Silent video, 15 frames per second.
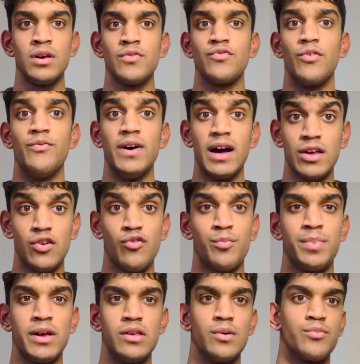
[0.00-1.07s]
From there, you
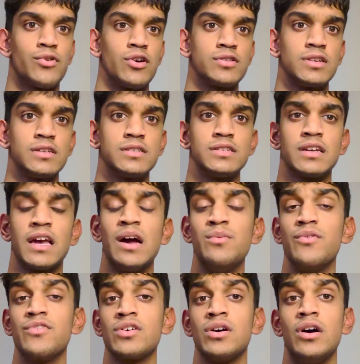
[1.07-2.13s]
repeat the process again
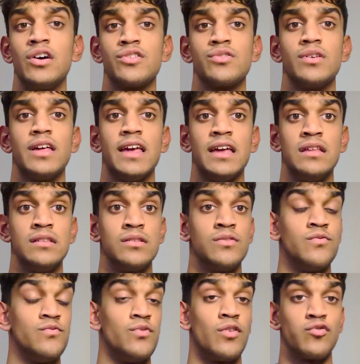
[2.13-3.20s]
with the cards
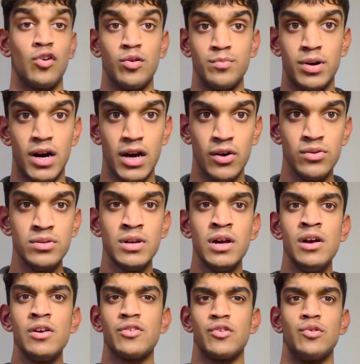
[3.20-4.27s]
in the wrong pile.
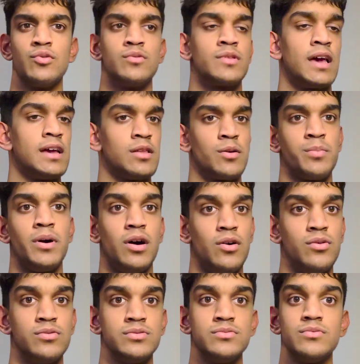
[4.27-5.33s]
So you take the
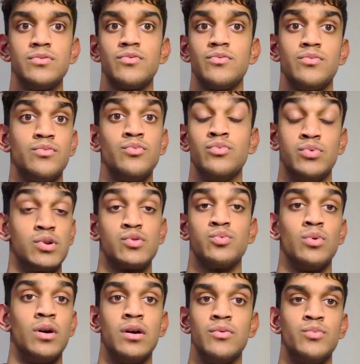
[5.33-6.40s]
pile which
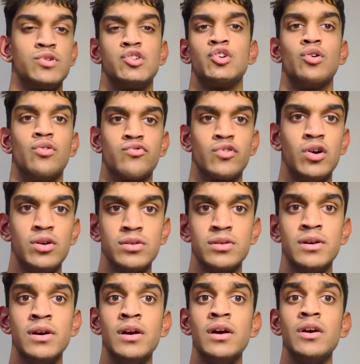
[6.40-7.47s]
you got wrong,
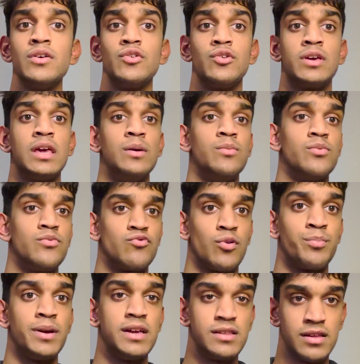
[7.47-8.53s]
you keep
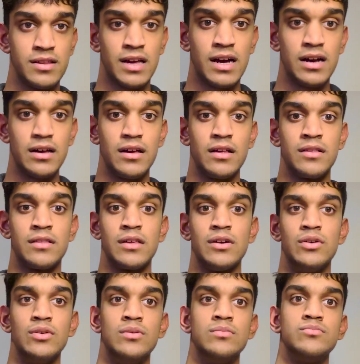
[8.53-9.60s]
repeating that
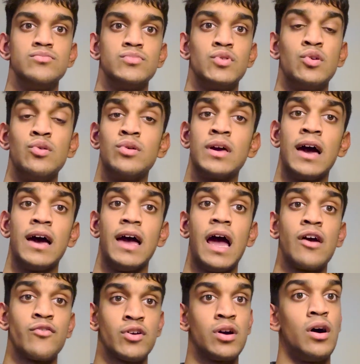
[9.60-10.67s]
until you get
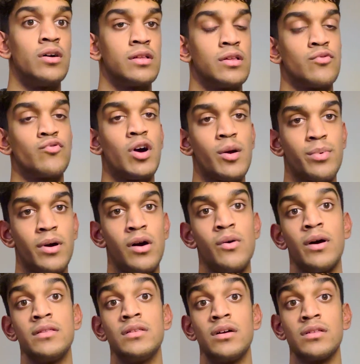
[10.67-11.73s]
every card in the right pile
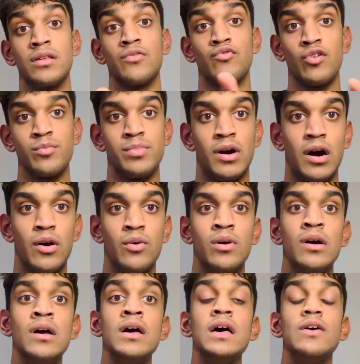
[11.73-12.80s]
and none in the wrong pile.
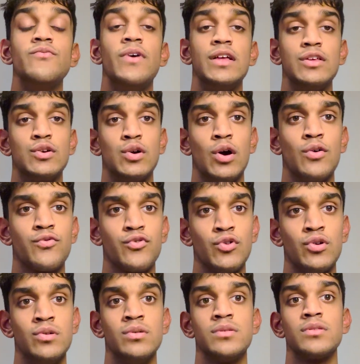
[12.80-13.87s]
Then you go
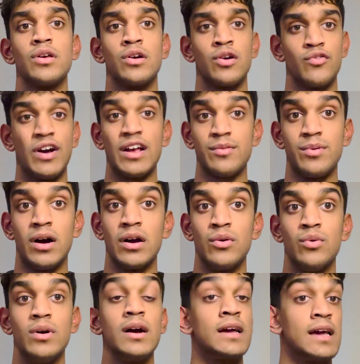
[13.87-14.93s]
through the correct
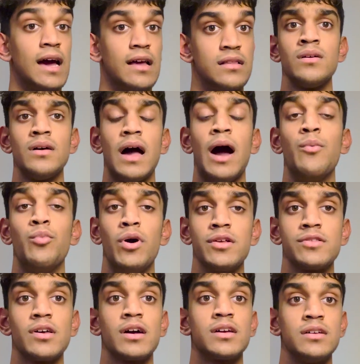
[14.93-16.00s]
pile again. And once
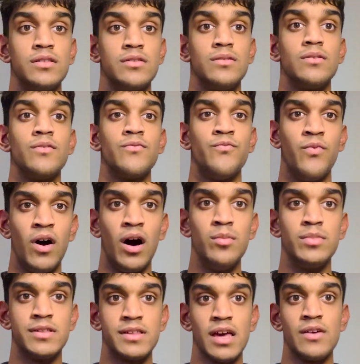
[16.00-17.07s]
I can firmly
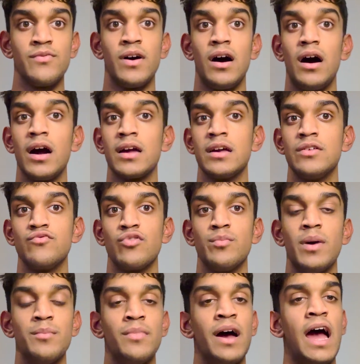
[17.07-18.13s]
say that I can
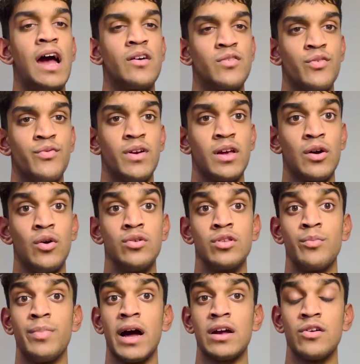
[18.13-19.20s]
remember everything on the
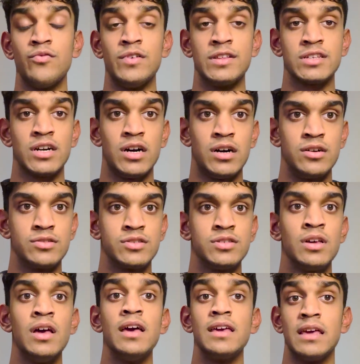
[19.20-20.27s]
back of these cards,
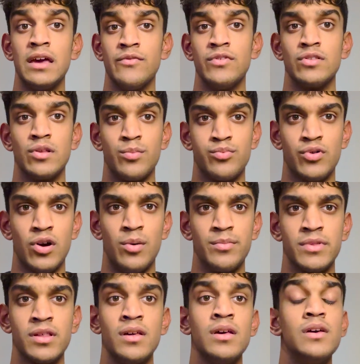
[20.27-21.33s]
given the
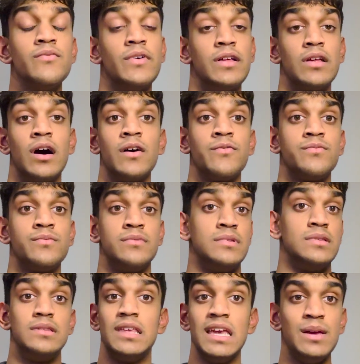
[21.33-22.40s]
prompt, then I've
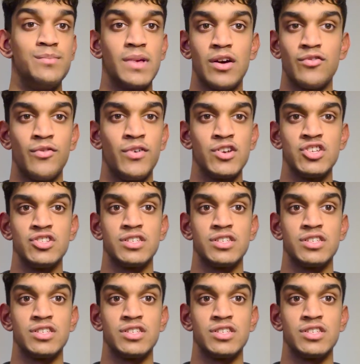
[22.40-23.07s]
deemed that revision